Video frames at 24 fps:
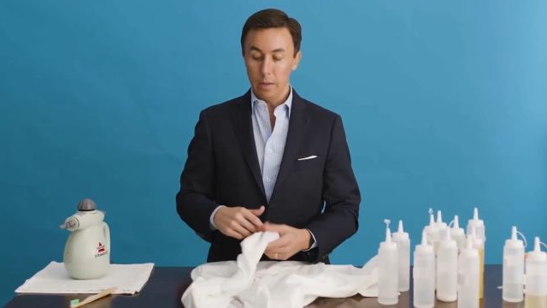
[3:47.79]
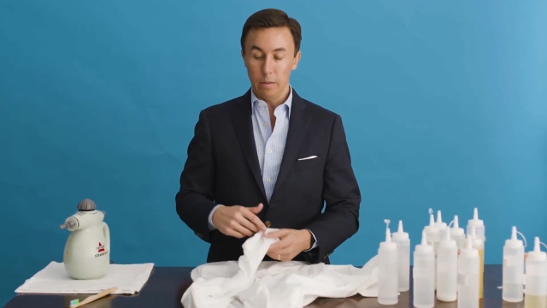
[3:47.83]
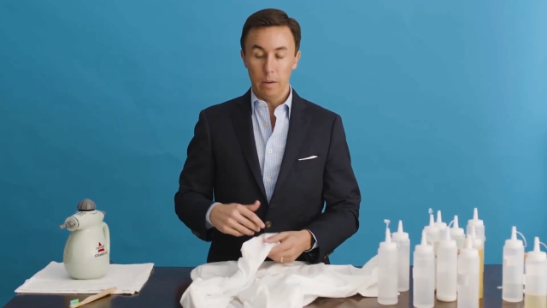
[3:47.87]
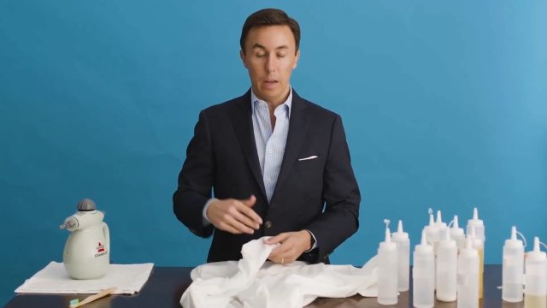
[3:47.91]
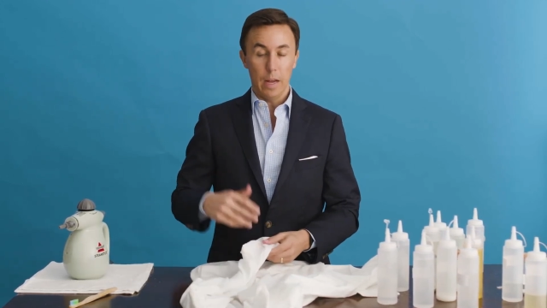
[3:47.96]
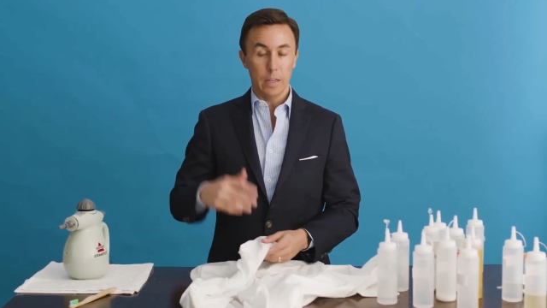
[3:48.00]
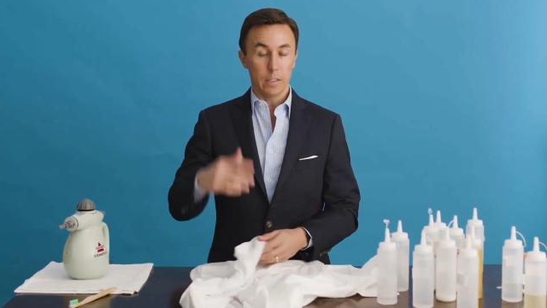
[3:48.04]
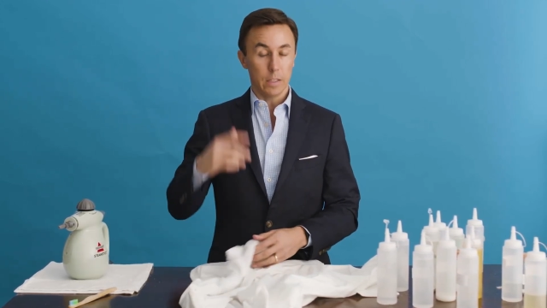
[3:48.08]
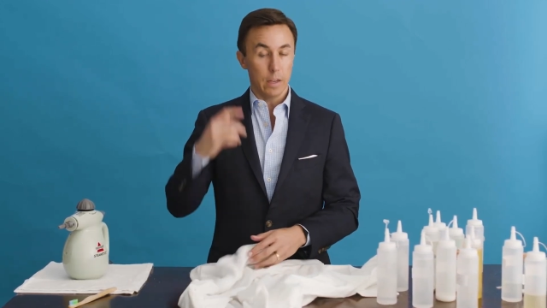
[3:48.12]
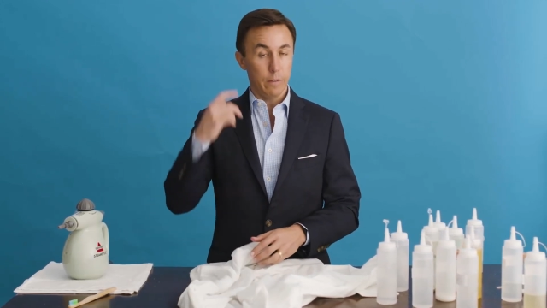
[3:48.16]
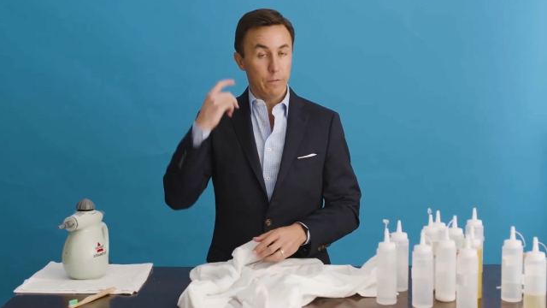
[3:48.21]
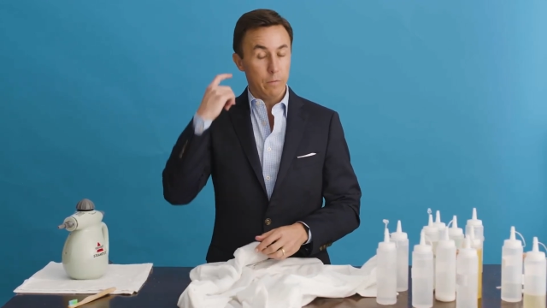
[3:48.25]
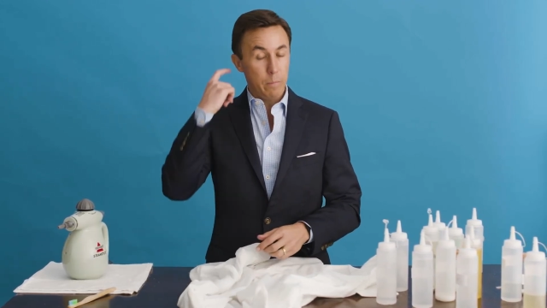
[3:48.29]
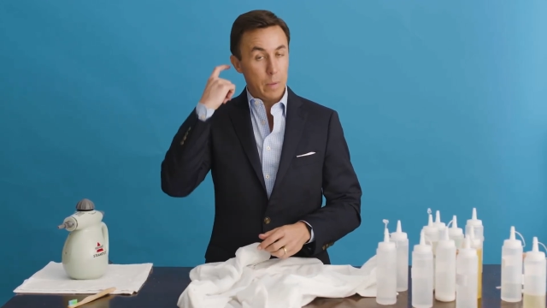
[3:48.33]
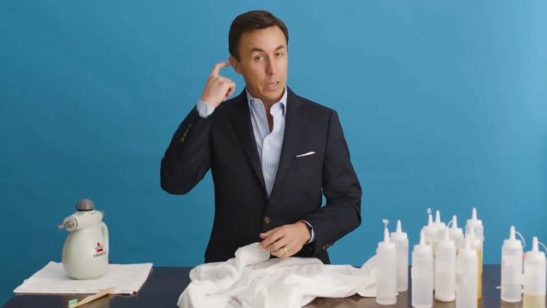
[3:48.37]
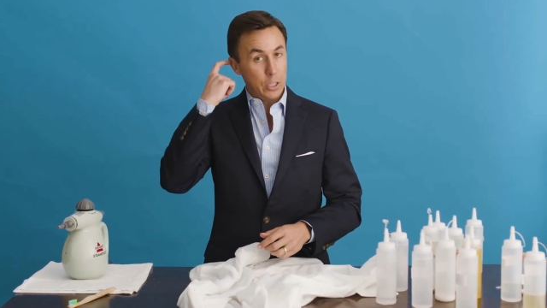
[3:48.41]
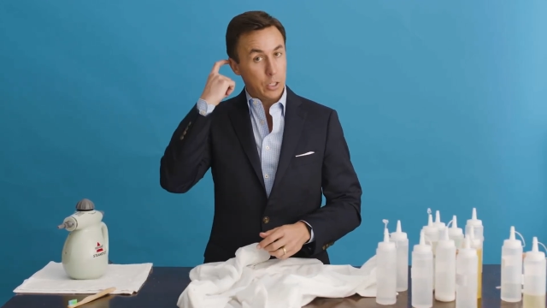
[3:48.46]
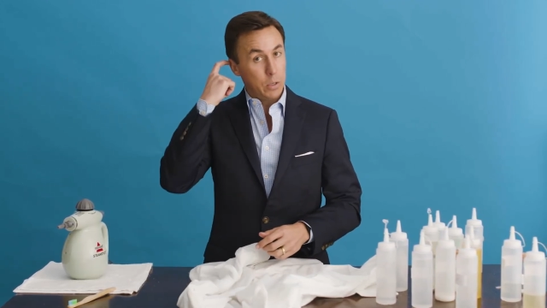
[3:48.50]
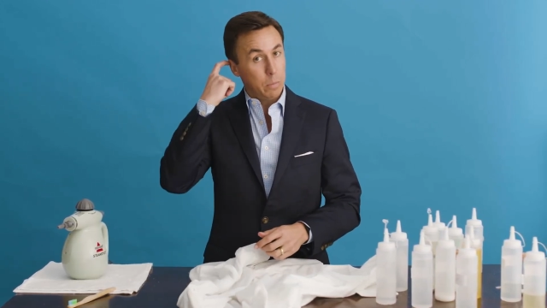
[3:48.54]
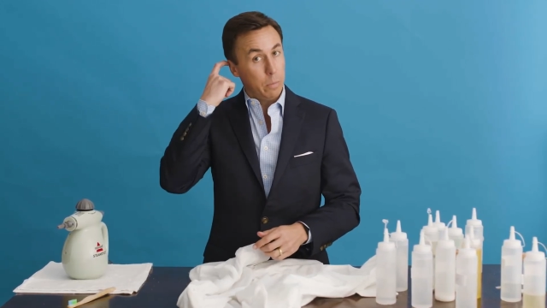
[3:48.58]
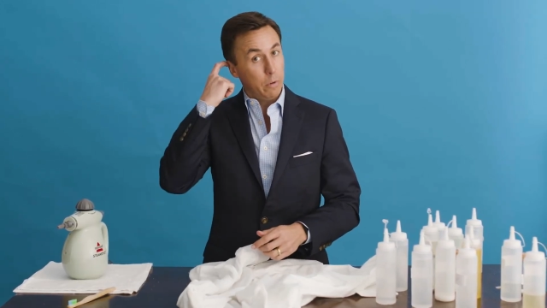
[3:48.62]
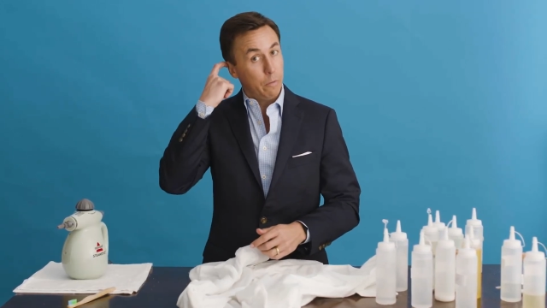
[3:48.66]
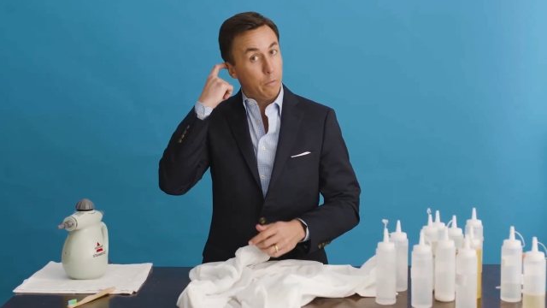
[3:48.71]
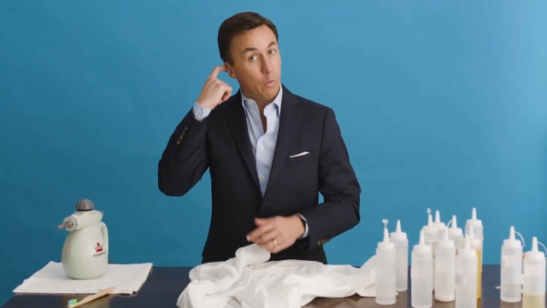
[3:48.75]
as I've
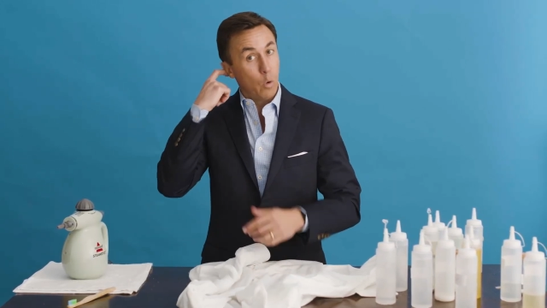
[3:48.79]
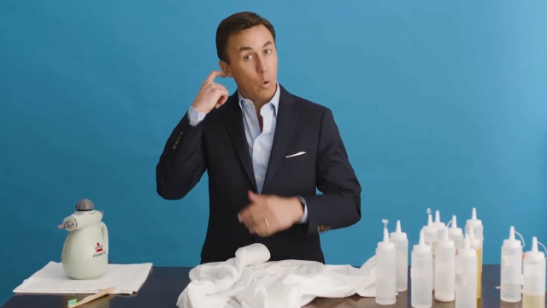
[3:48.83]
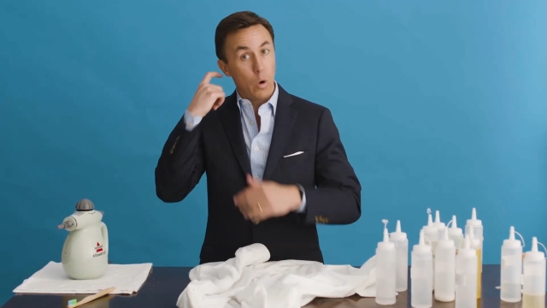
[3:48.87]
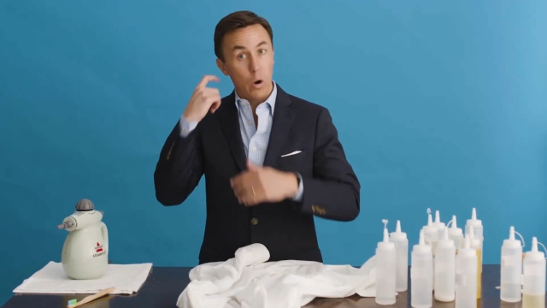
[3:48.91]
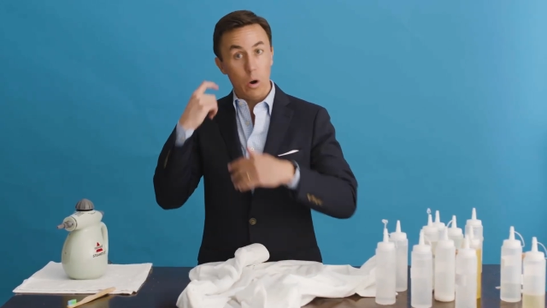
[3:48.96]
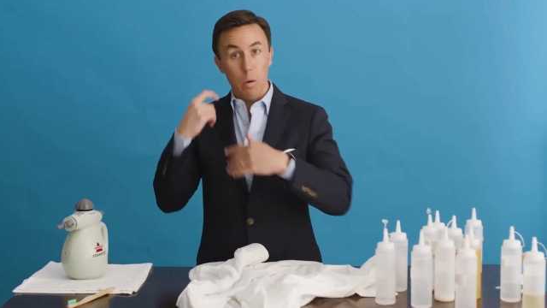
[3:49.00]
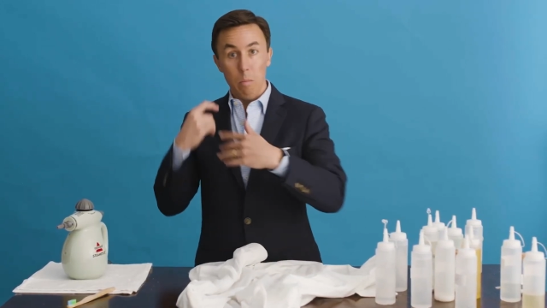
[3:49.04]
mentioned before,